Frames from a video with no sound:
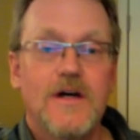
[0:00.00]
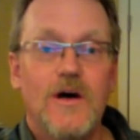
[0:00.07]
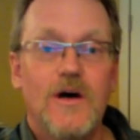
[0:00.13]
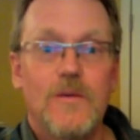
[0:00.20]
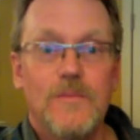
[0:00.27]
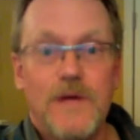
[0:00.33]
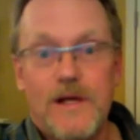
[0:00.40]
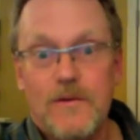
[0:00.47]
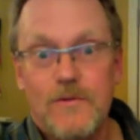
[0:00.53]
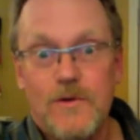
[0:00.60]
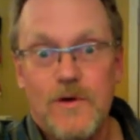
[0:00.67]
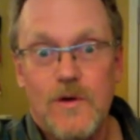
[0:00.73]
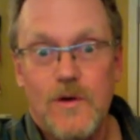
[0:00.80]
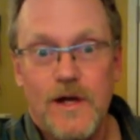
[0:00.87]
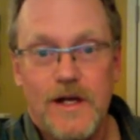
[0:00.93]
I'll make it
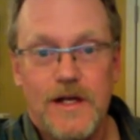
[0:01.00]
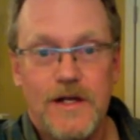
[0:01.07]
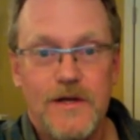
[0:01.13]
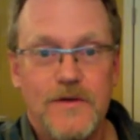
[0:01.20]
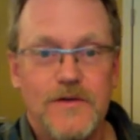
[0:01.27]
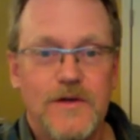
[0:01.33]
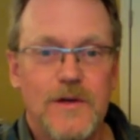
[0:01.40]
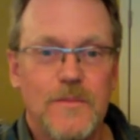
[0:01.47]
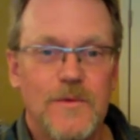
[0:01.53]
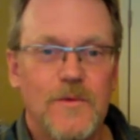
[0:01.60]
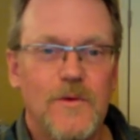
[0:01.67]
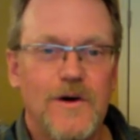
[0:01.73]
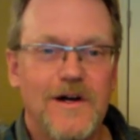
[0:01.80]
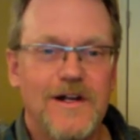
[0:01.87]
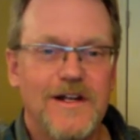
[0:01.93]
real quick here. Number
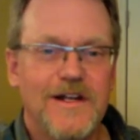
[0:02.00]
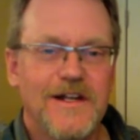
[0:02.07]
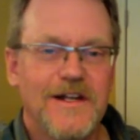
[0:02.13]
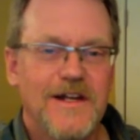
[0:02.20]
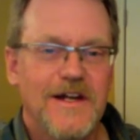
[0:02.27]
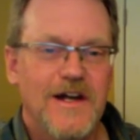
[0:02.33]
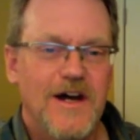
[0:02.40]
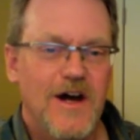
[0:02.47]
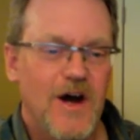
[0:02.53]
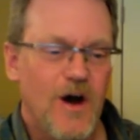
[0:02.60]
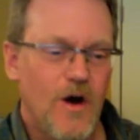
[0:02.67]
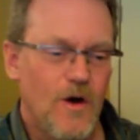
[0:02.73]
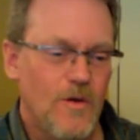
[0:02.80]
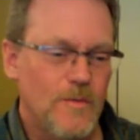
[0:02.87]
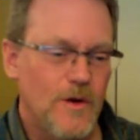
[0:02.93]
one,
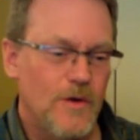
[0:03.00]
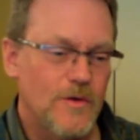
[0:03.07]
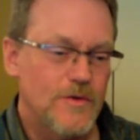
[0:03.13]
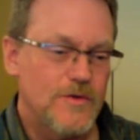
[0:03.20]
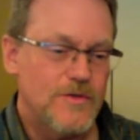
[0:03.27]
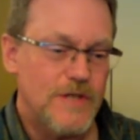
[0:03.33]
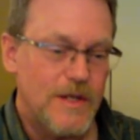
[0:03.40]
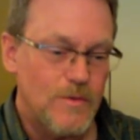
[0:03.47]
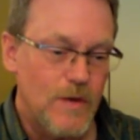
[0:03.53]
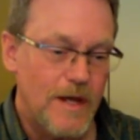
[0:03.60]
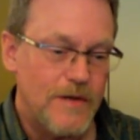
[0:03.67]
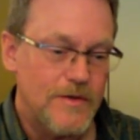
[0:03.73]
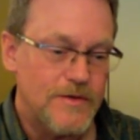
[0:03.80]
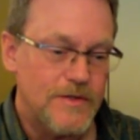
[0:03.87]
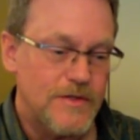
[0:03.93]
homeowners and
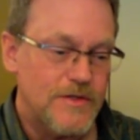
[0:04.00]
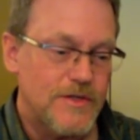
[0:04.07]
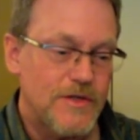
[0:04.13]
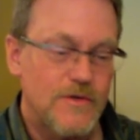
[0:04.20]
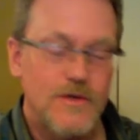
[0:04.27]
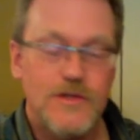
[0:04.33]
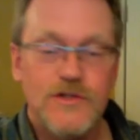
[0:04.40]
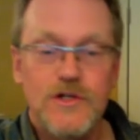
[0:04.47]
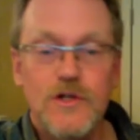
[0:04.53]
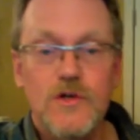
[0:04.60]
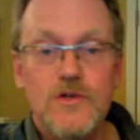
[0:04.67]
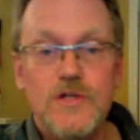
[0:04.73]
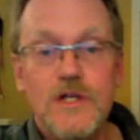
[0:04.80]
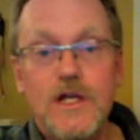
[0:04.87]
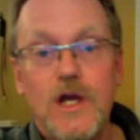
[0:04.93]
renters insurance
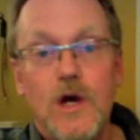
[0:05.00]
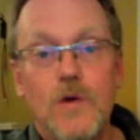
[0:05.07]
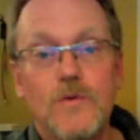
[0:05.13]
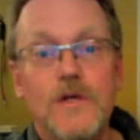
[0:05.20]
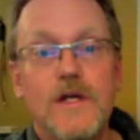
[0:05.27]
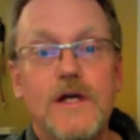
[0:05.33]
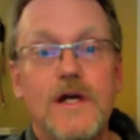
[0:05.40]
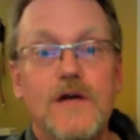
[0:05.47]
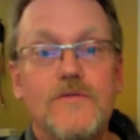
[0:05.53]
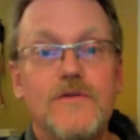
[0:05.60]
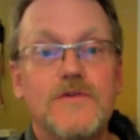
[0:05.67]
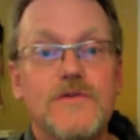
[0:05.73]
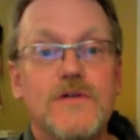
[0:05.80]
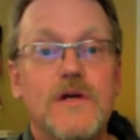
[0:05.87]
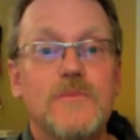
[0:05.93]
usually only
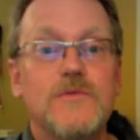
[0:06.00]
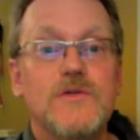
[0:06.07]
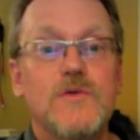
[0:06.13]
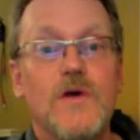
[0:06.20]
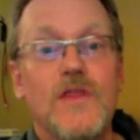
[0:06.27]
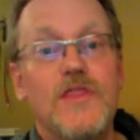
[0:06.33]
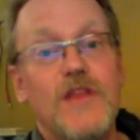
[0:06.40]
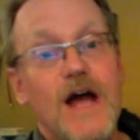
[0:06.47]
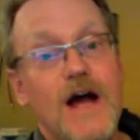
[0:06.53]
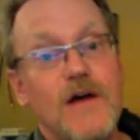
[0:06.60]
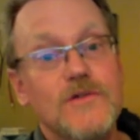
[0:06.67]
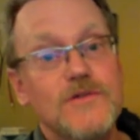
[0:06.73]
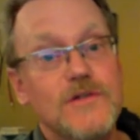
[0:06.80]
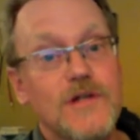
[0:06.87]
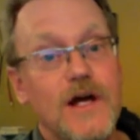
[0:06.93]
covers up to
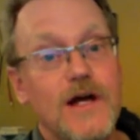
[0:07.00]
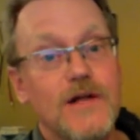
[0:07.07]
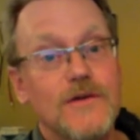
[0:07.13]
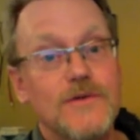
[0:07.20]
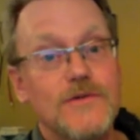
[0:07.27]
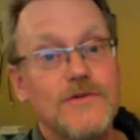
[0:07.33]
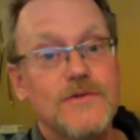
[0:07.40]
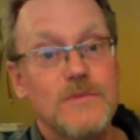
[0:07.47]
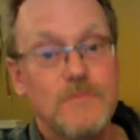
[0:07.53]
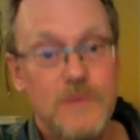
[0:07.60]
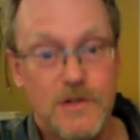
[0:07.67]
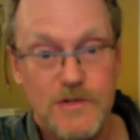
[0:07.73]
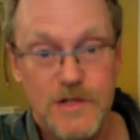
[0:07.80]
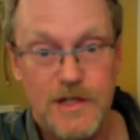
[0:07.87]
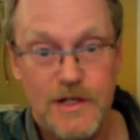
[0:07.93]
$1,000
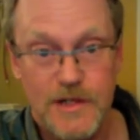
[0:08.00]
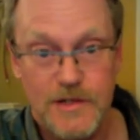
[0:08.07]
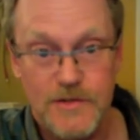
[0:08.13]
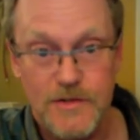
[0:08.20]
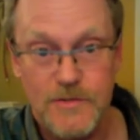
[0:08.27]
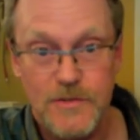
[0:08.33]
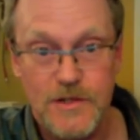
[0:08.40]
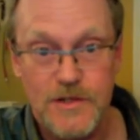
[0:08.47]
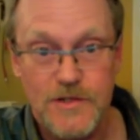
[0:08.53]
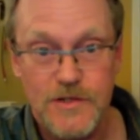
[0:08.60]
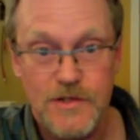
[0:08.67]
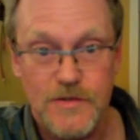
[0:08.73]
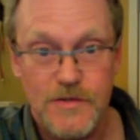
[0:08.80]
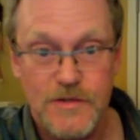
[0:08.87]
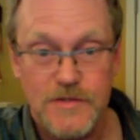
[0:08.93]
musical instrument
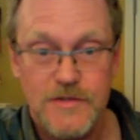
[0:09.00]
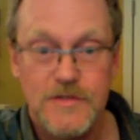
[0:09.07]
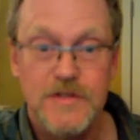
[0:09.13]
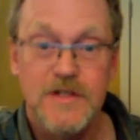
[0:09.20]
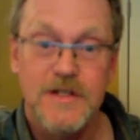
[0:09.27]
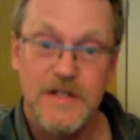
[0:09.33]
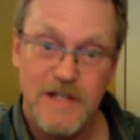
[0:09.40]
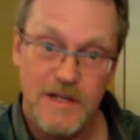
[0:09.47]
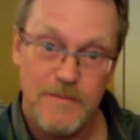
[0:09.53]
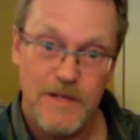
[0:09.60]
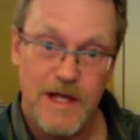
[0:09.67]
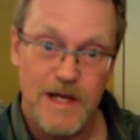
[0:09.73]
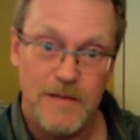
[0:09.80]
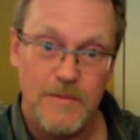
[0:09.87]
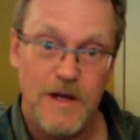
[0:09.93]
insurance. Keep
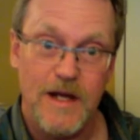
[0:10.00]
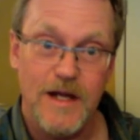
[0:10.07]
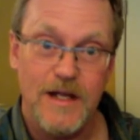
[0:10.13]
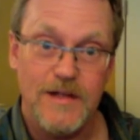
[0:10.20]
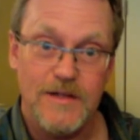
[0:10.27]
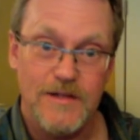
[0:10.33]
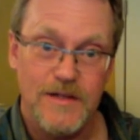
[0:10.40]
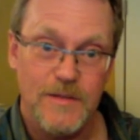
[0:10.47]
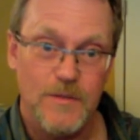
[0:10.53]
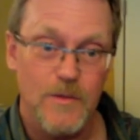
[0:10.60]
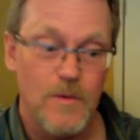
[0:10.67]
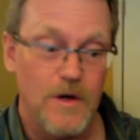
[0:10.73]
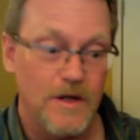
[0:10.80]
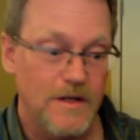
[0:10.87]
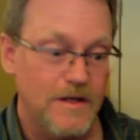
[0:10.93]
that in mind,
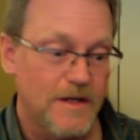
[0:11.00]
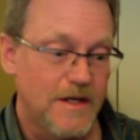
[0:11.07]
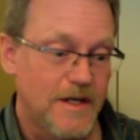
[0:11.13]
number one.